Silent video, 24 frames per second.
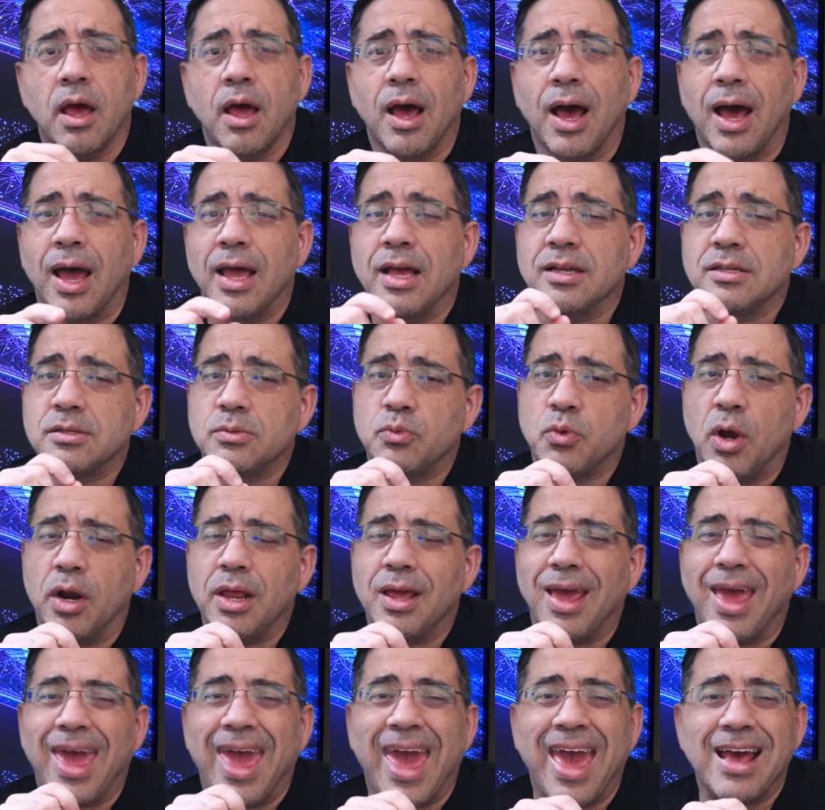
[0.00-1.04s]
Uh, it's
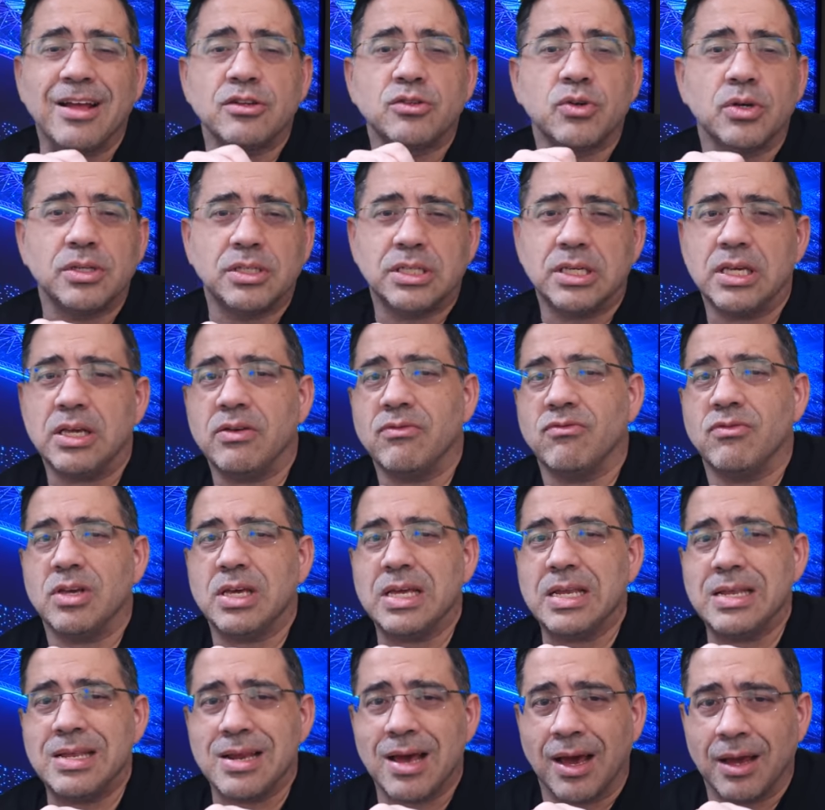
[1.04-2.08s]
running Android
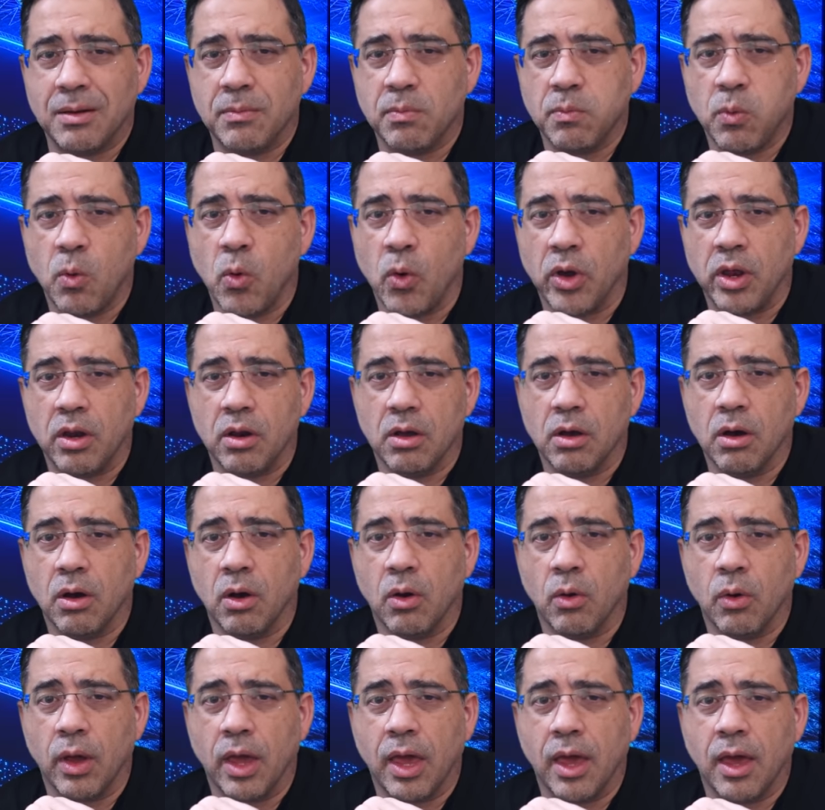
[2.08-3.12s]
TV
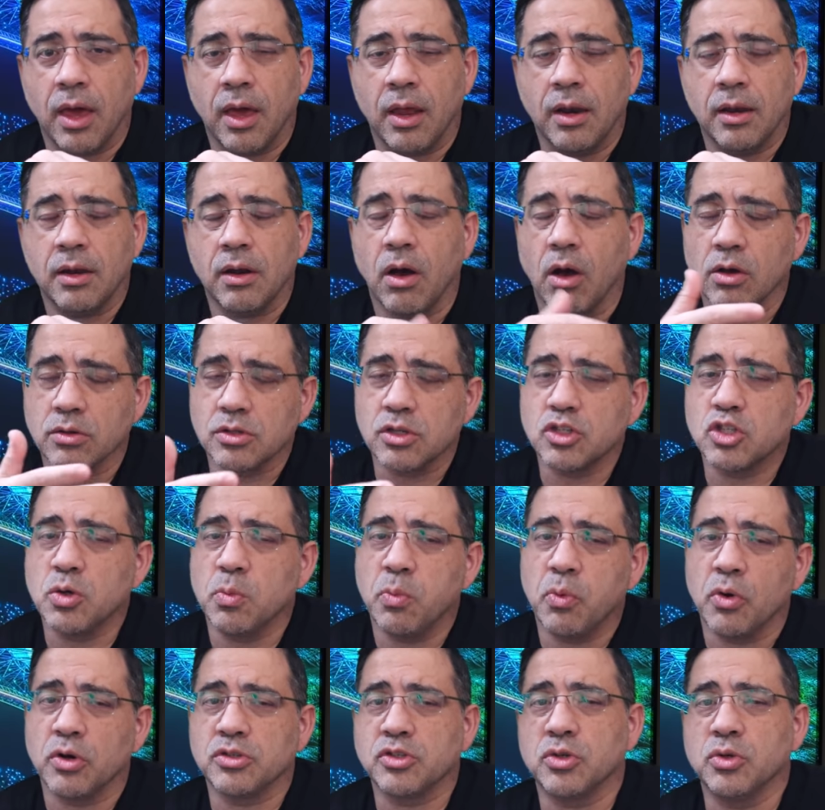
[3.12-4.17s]
9.0 and it also
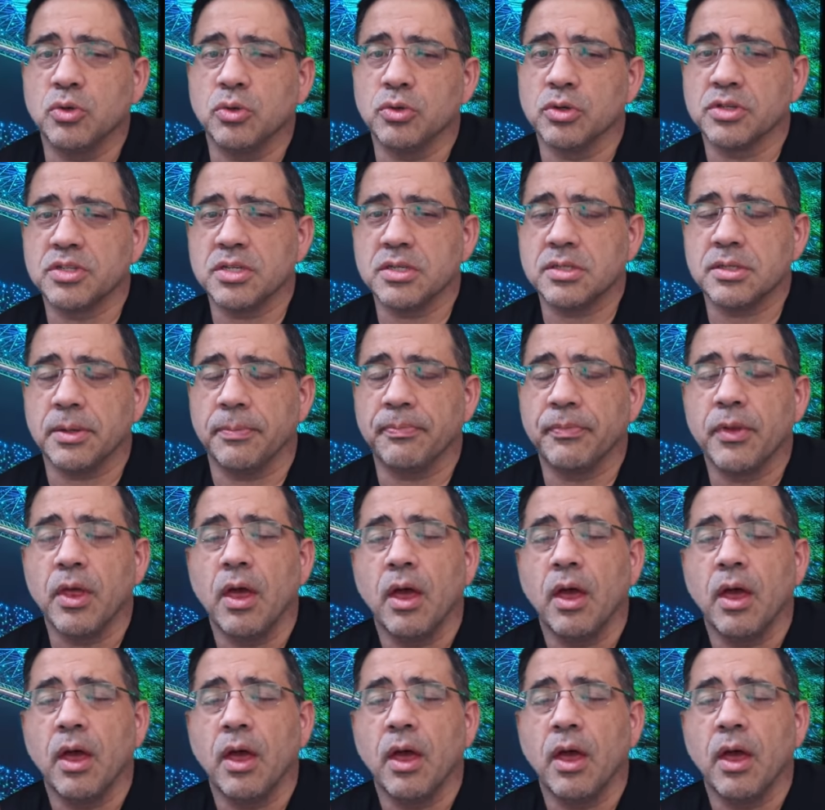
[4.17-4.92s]
supports Google Assistant.